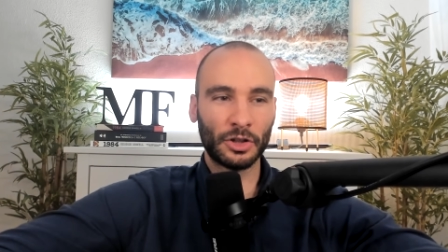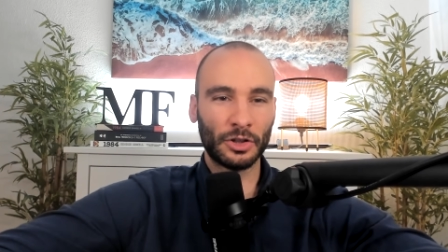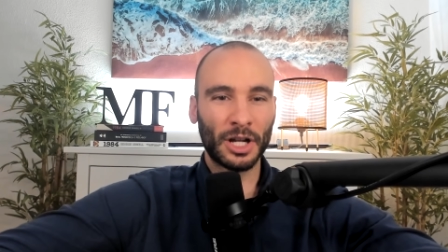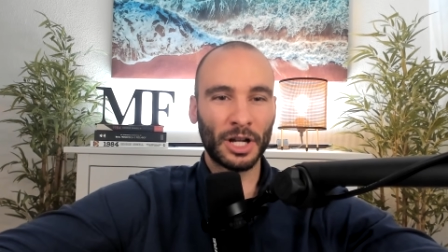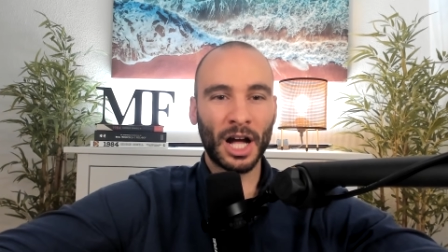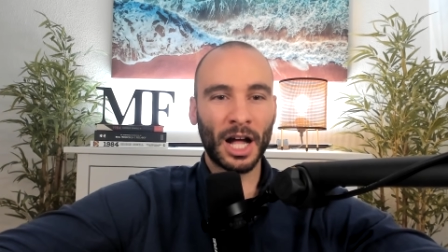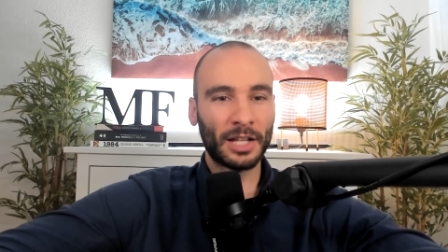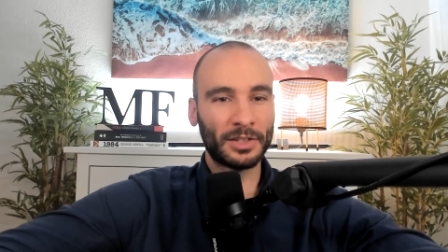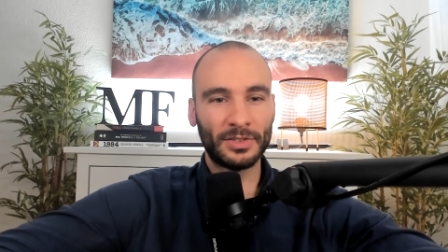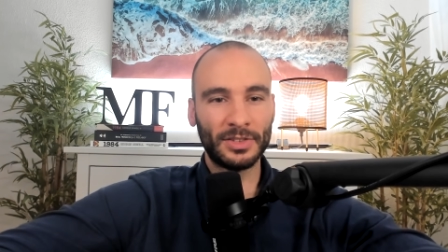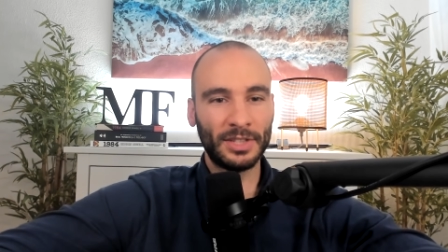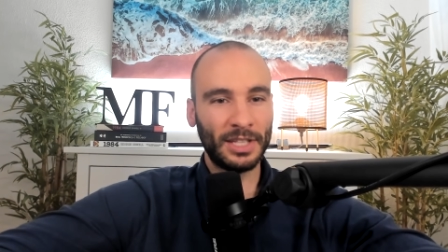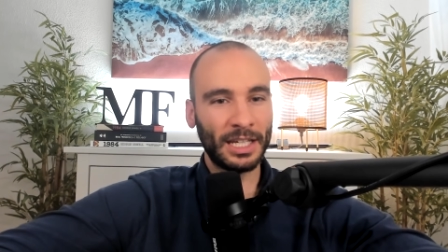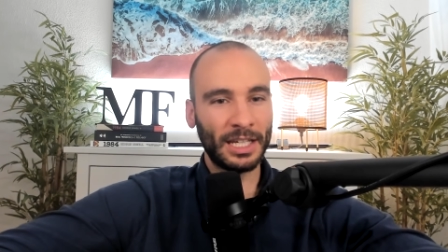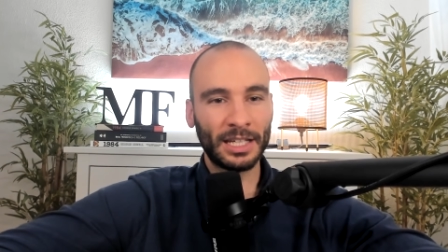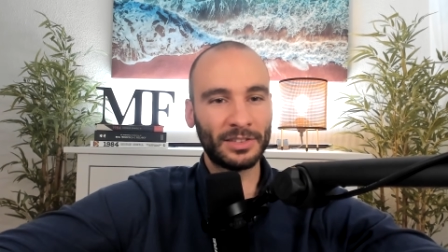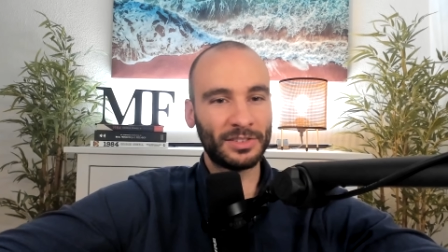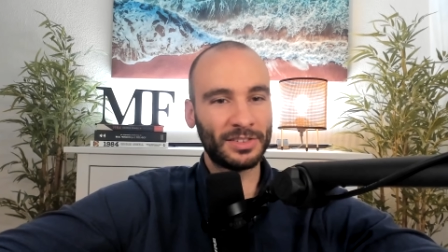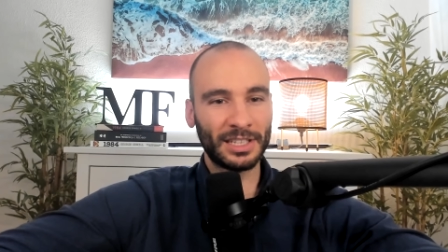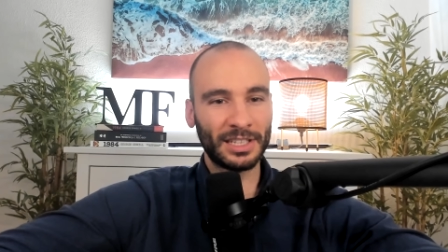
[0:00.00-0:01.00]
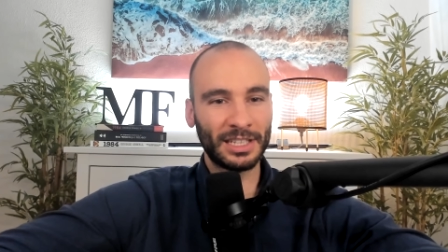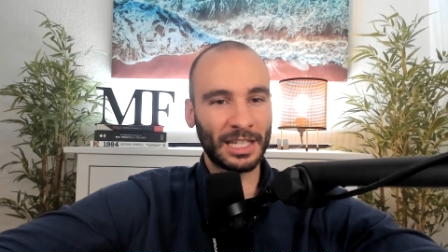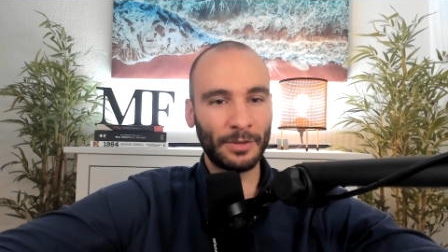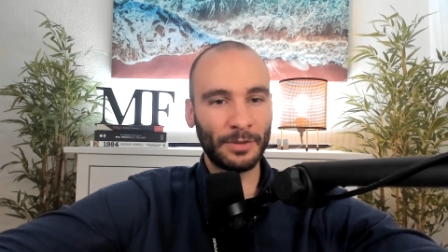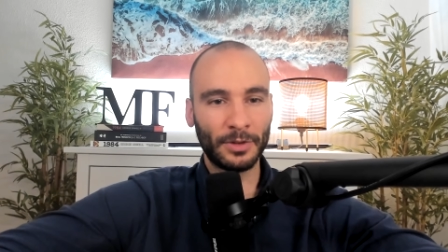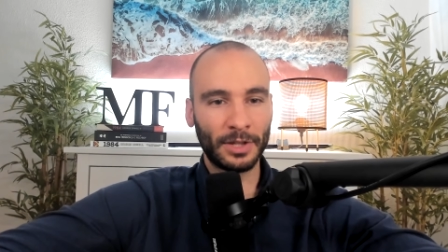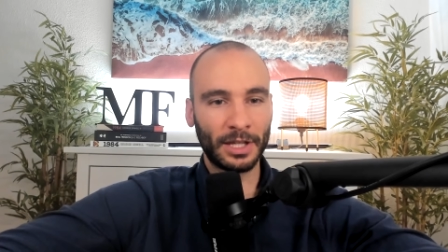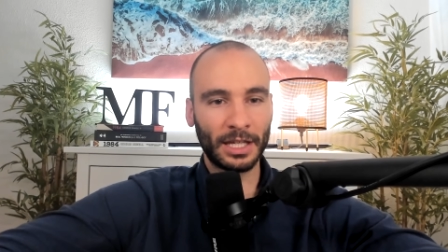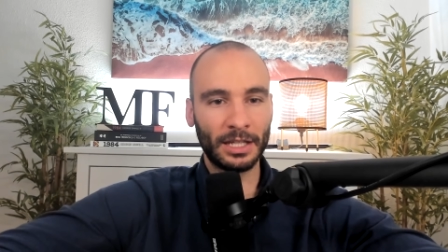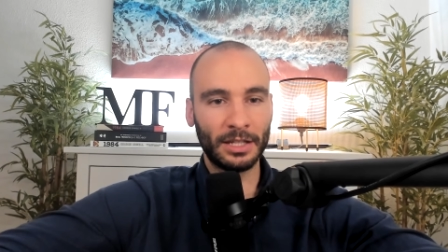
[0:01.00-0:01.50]
you're not seeing
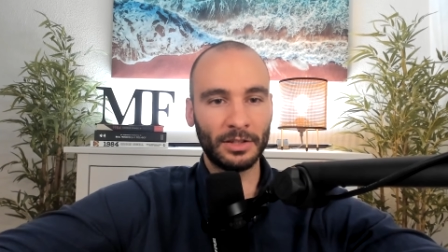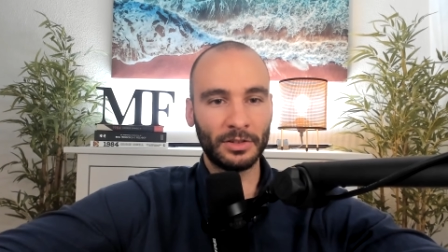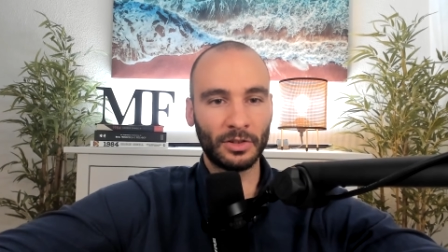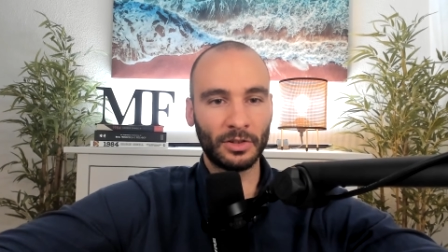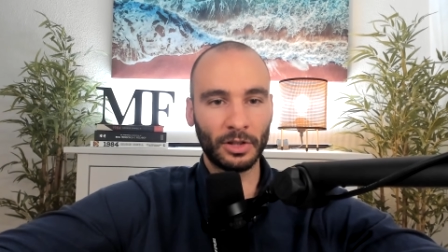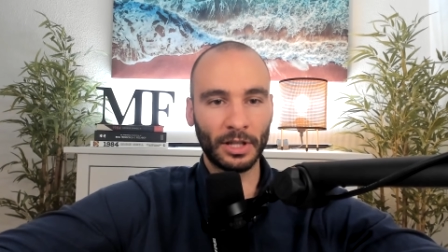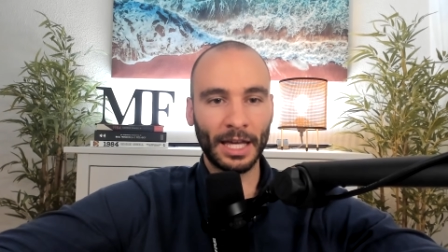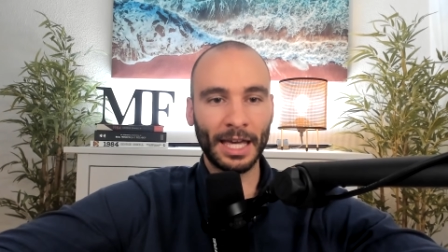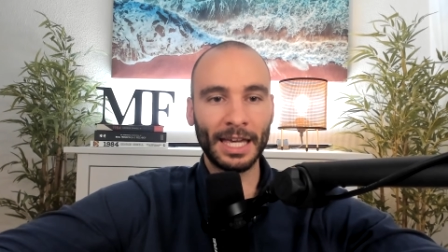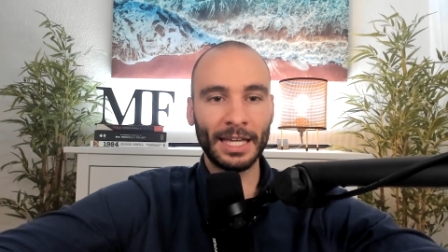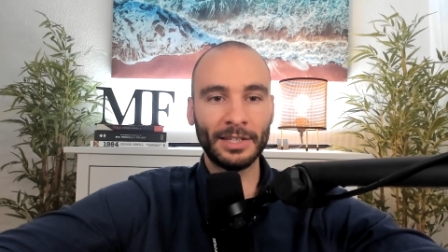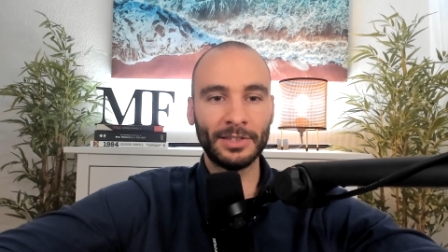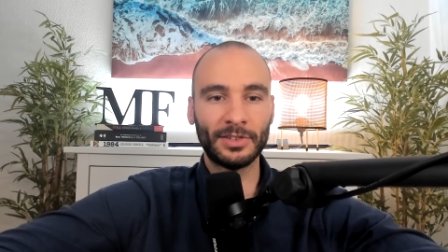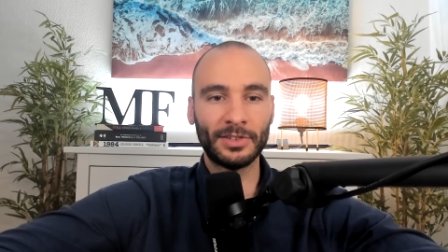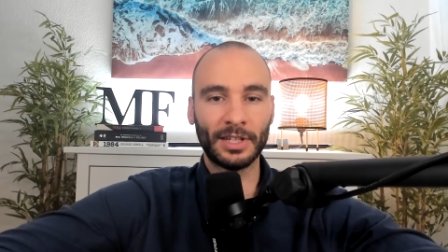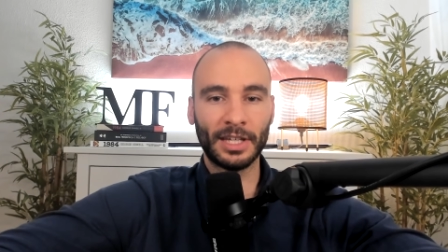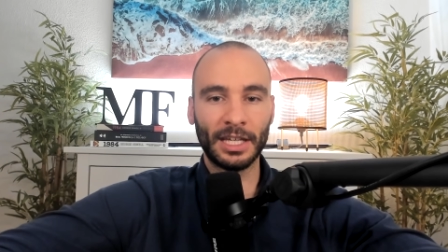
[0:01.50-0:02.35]
significant delays